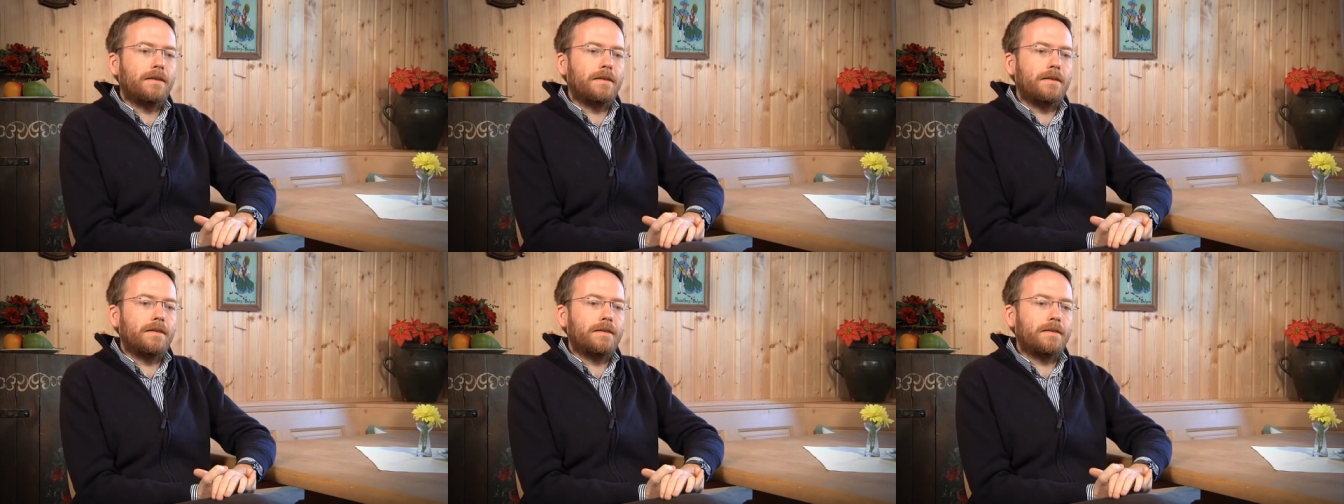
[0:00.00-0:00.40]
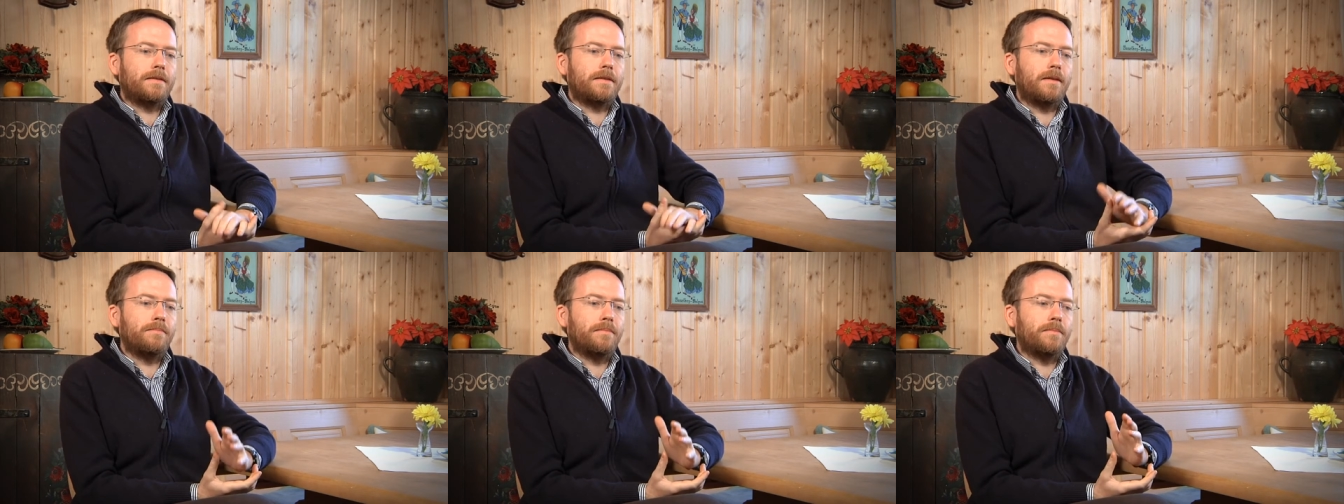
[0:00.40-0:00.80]
uh,
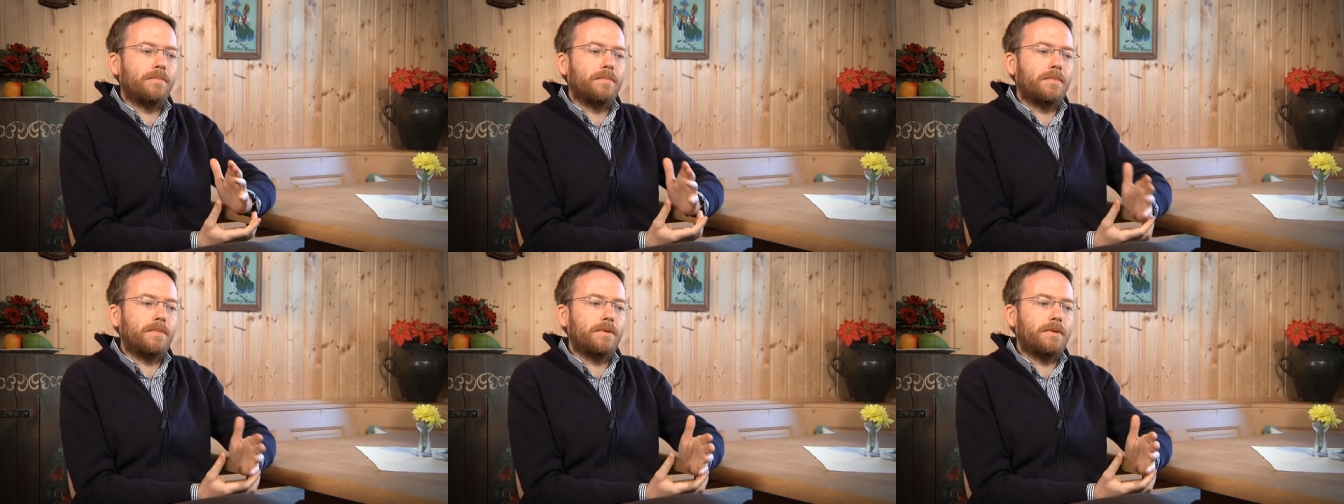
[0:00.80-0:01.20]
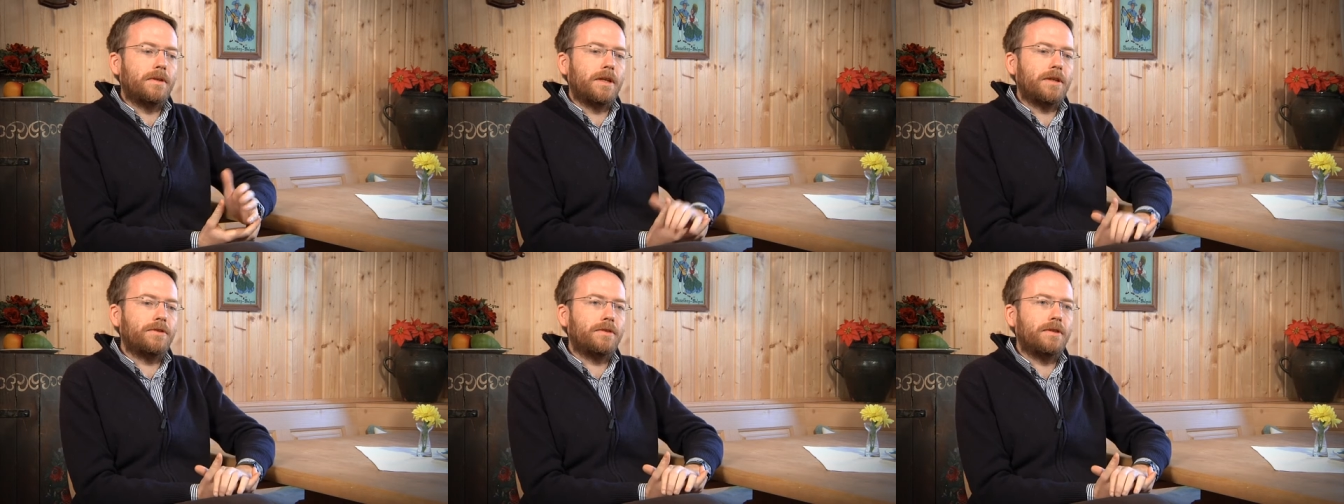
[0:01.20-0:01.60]
some
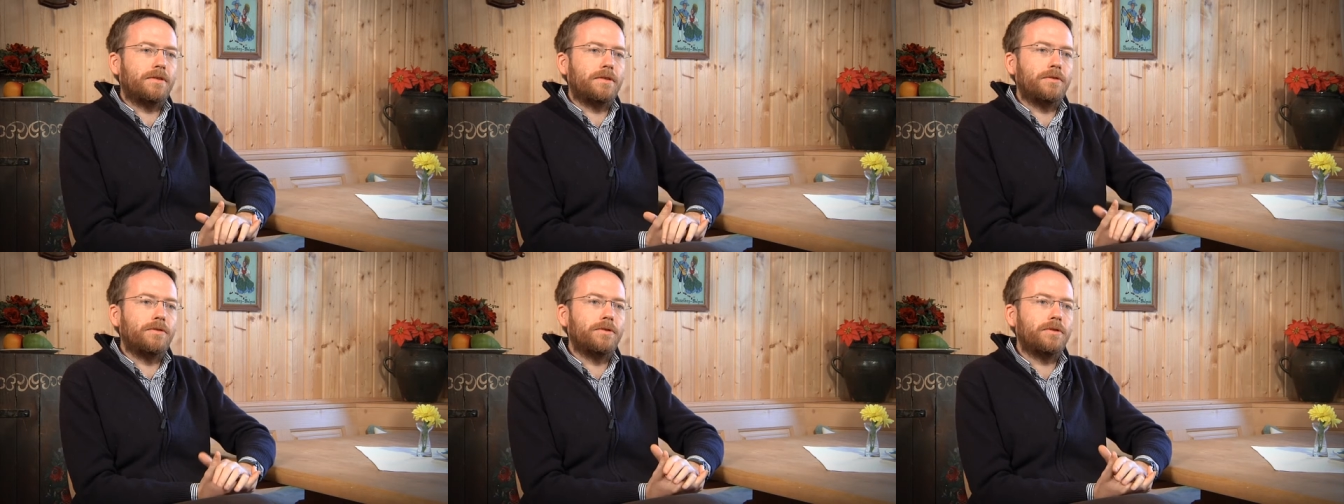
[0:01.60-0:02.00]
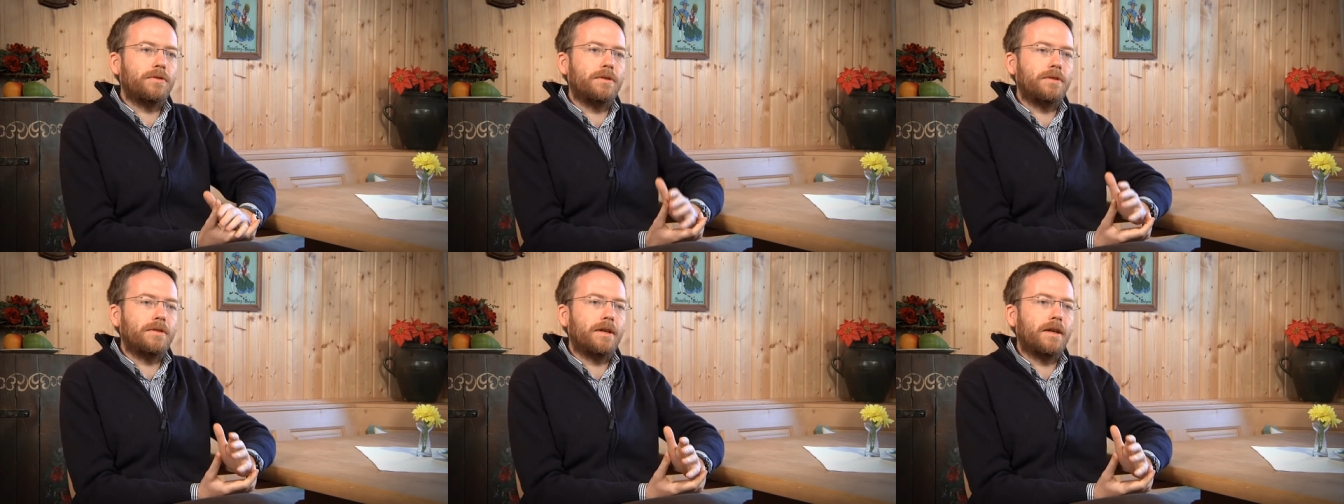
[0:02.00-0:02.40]
national institution
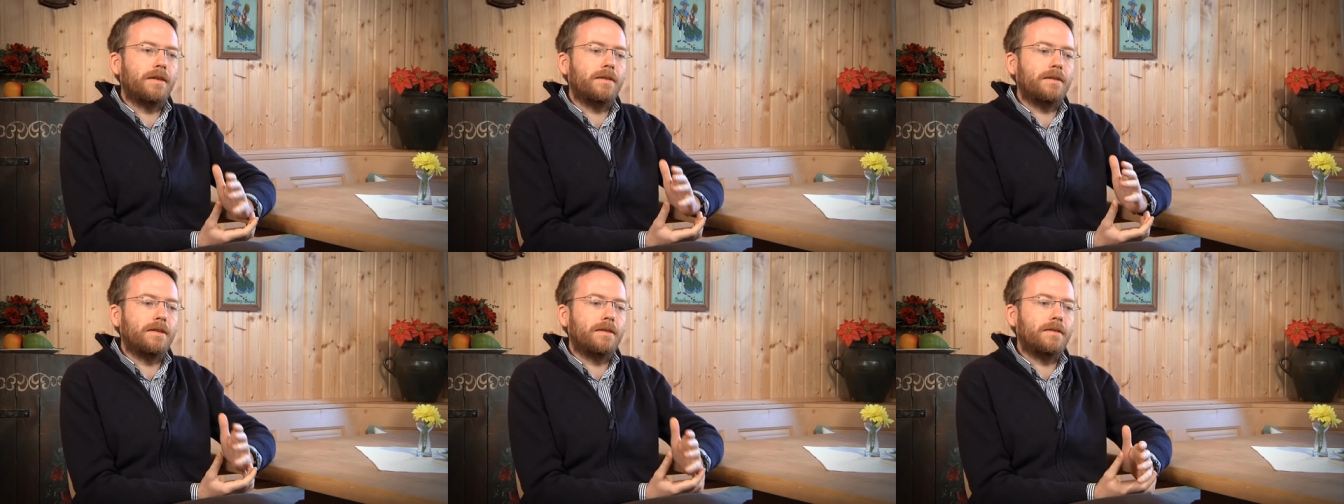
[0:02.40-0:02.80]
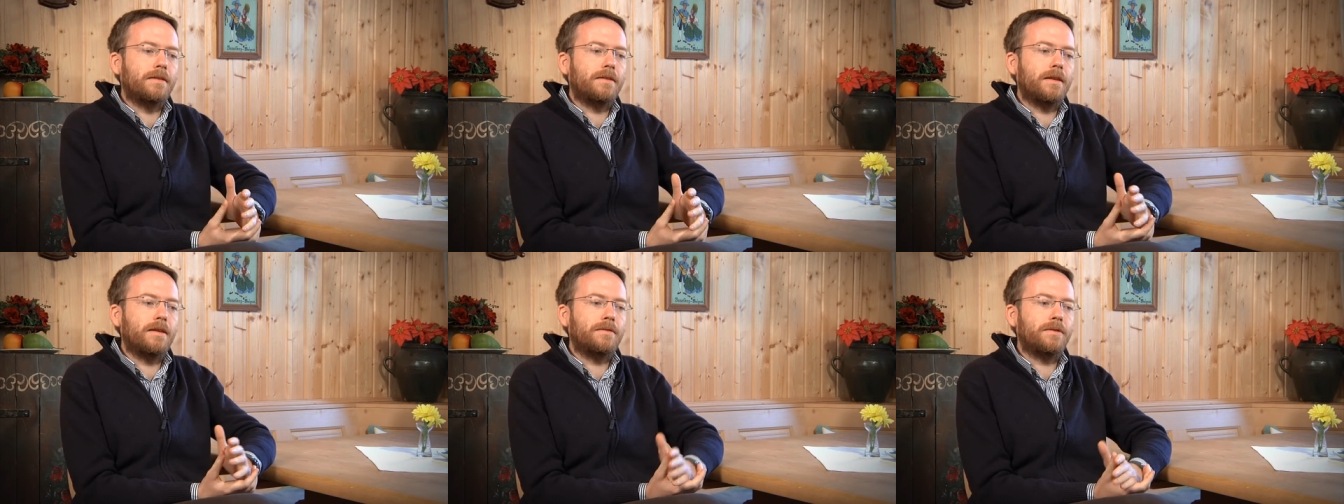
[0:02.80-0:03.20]
decides that
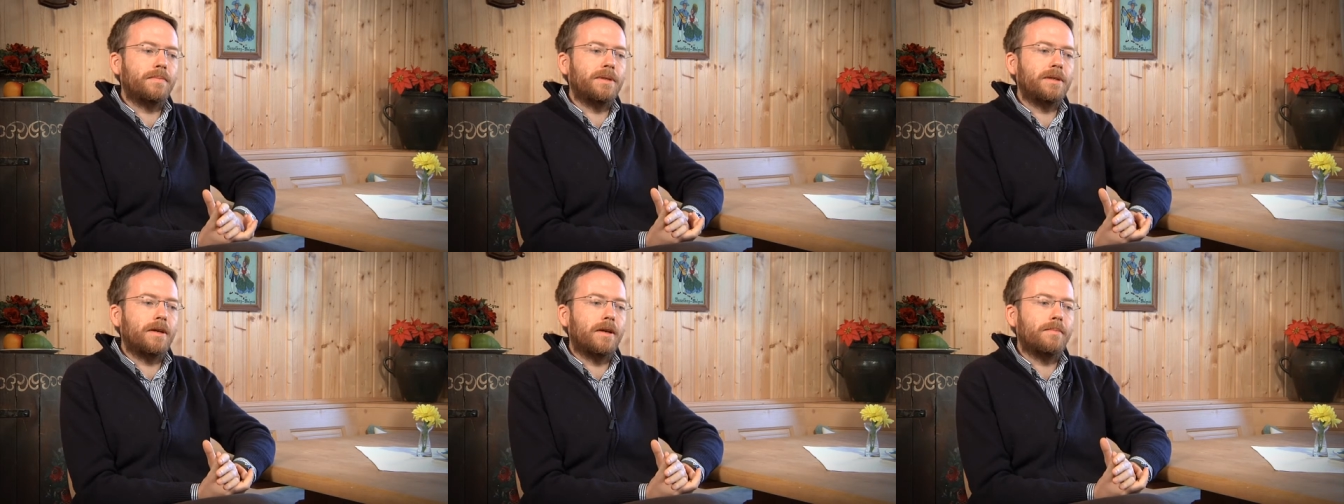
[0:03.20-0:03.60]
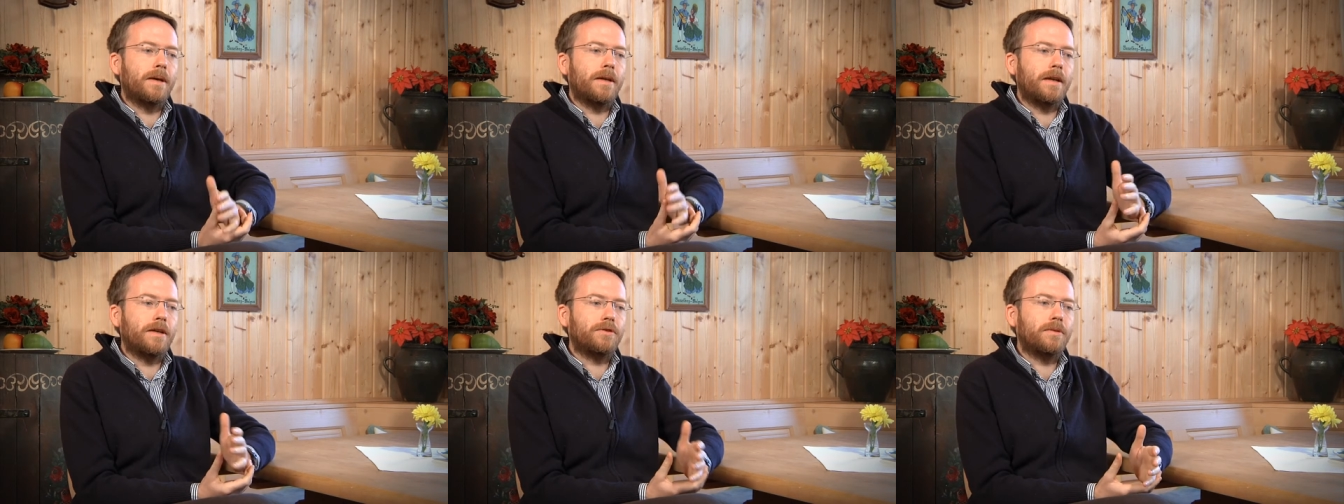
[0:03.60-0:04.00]
this has to become
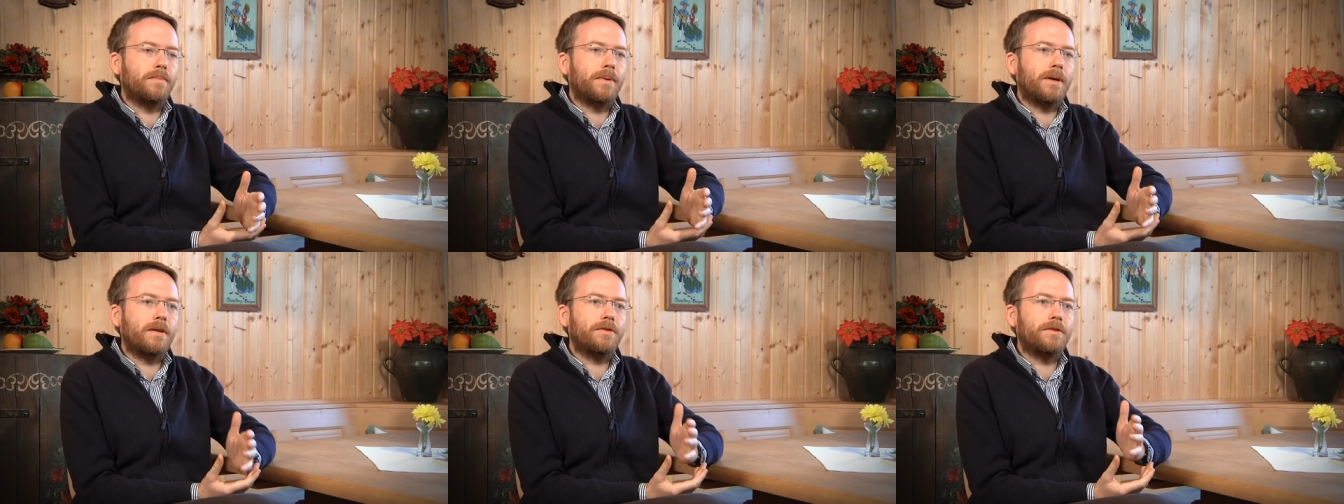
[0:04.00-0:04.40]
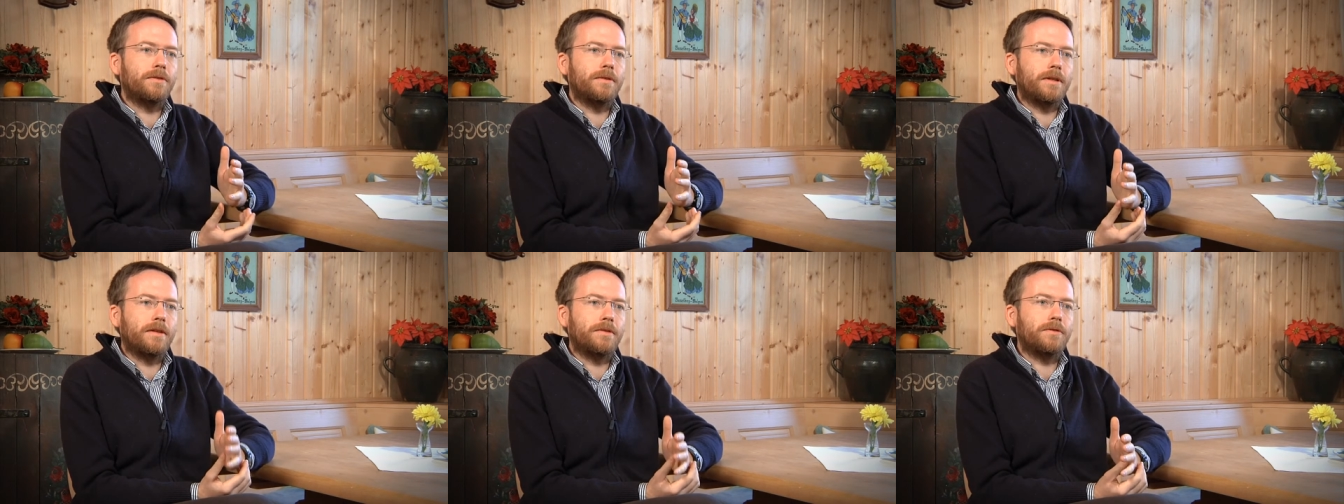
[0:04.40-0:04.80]
a national park, so
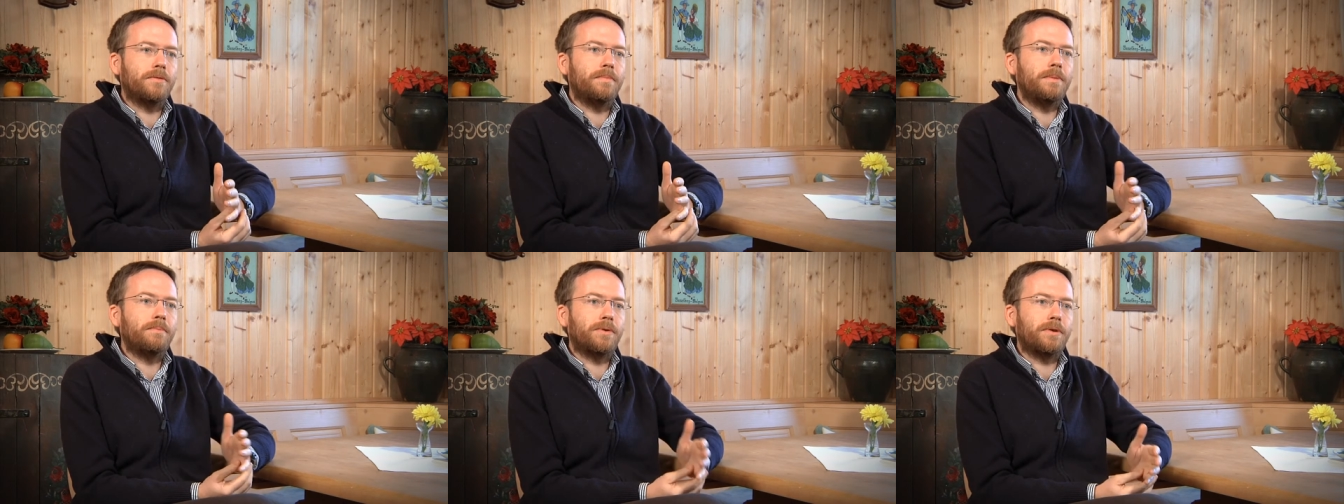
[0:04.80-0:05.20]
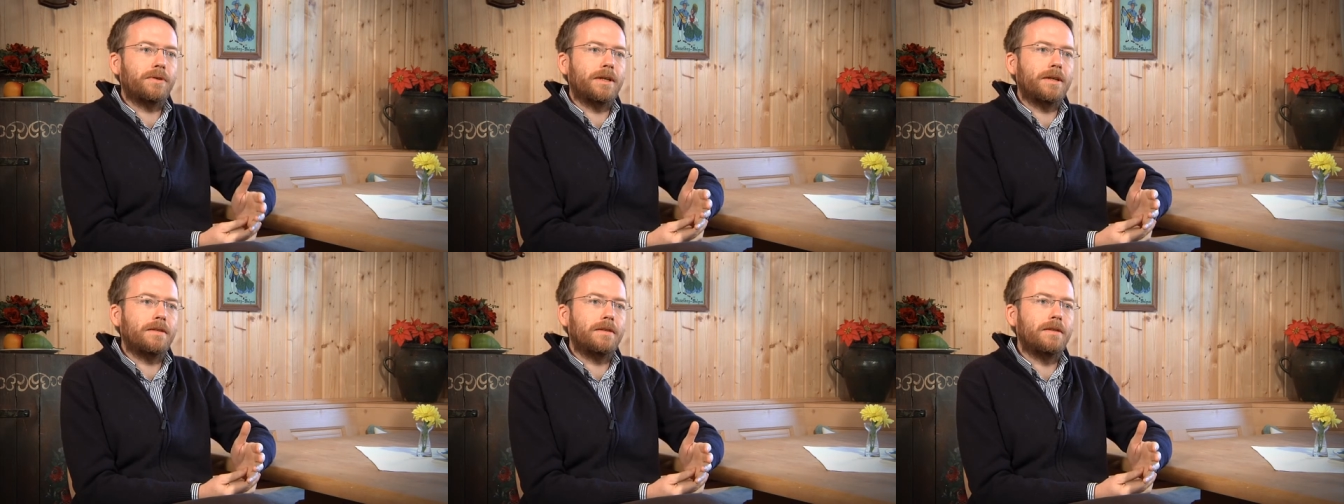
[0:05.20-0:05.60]
it has to be
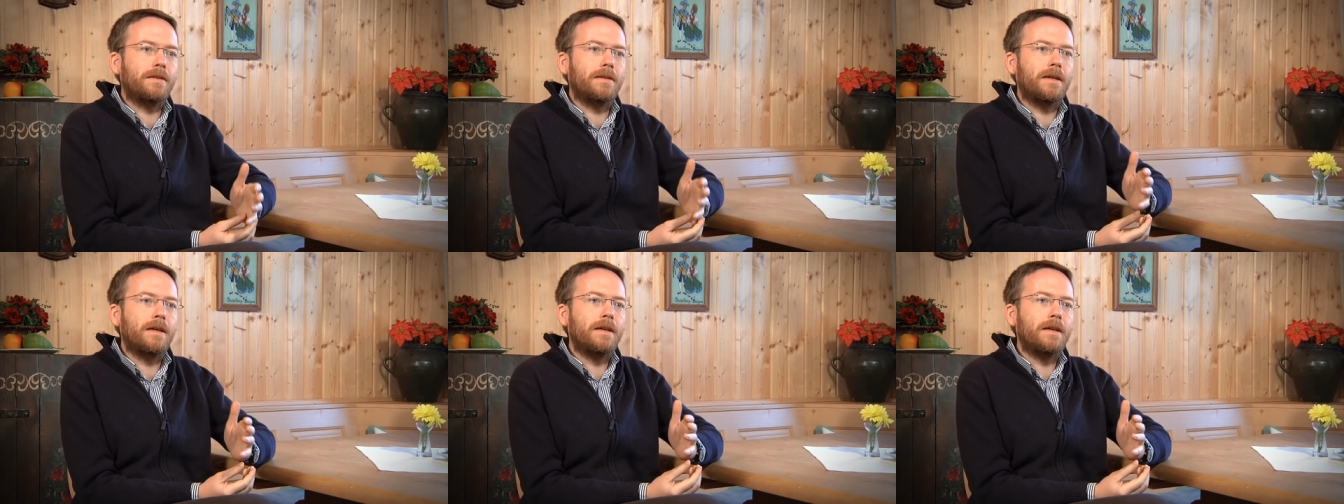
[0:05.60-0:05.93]
protected,